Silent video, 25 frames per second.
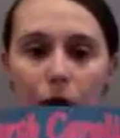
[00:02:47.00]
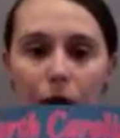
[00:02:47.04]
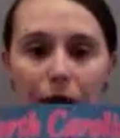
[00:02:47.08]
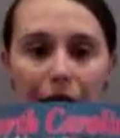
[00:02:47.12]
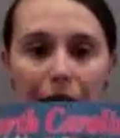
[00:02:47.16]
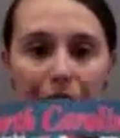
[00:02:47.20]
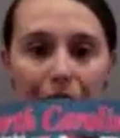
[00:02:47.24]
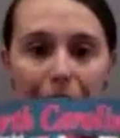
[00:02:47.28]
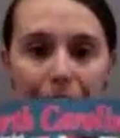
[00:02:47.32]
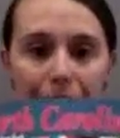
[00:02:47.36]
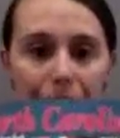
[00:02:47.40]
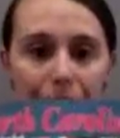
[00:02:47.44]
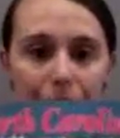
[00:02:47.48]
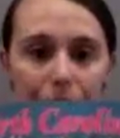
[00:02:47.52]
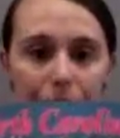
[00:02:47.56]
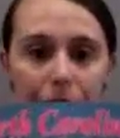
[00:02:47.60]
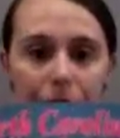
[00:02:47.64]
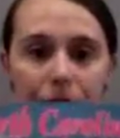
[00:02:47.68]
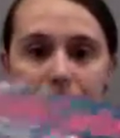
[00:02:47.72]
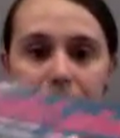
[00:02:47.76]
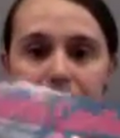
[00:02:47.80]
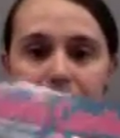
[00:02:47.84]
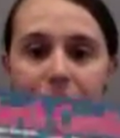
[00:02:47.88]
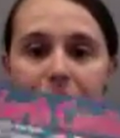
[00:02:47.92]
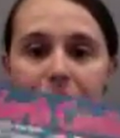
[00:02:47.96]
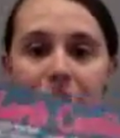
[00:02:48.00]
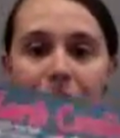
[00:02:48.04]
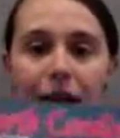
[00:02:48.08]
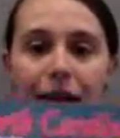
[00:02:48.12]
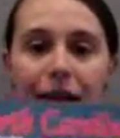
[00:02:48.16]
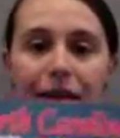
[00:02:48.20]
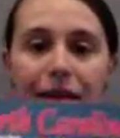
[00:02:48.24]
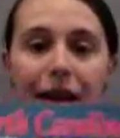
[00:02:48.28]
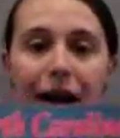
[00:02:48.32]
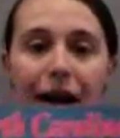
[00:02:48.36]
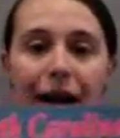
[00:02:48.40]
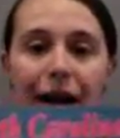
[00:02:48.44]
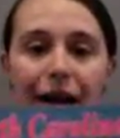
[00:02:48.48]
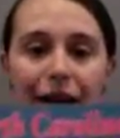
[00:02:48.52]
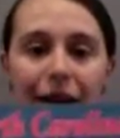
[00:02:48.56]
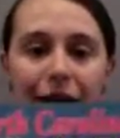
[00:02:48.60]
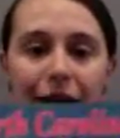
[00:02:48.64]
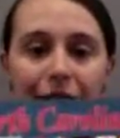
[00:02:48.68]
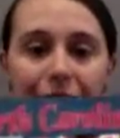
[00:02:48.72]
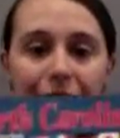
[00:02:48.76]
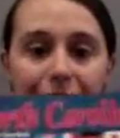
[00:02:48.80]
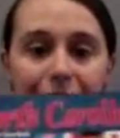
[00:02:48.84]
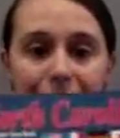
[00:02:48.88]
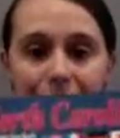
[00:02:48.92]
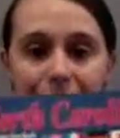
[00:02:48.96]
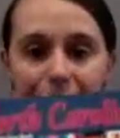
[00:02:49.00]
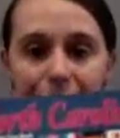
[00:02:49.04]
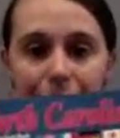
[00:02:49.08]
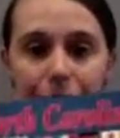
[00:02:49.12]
guide books that is in